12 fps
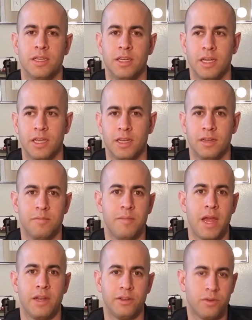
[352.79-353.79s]
and
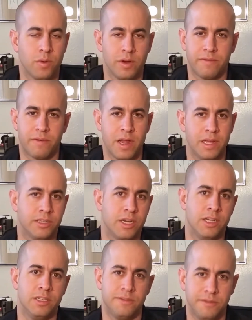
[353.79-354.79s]
mandatory
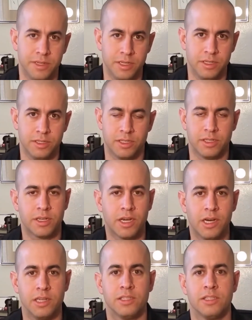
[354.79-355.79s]
franchise fees and
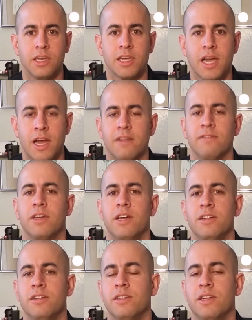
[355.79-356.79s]
cuts that kind of
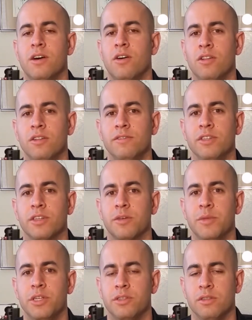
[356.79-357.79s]
cut into all of your
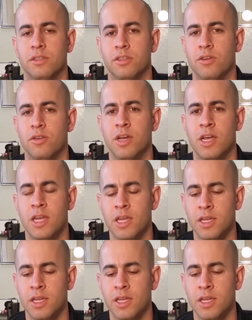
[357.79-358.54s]
commissions. So